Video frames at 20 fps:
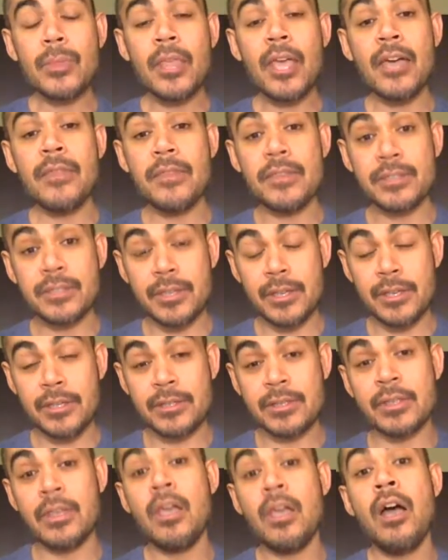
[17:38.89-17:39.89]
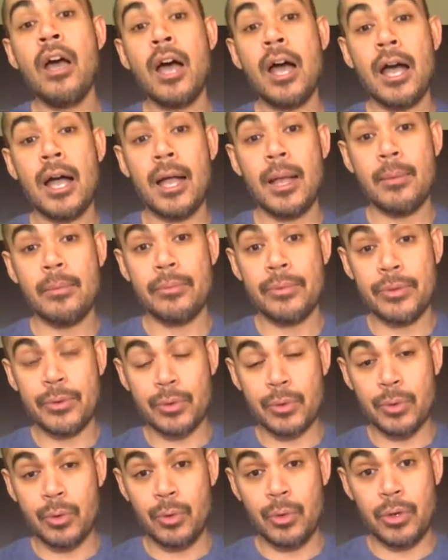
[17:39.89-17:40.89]
and this is
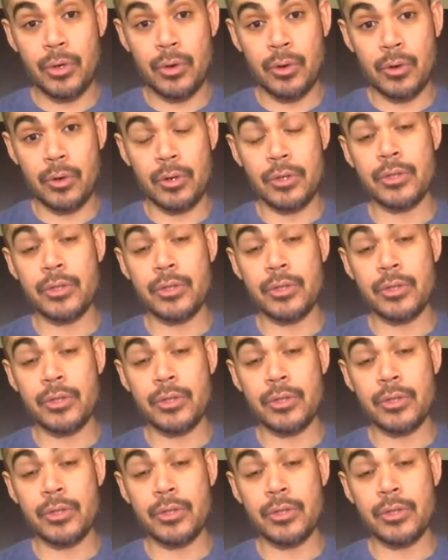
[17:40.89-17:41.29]
through your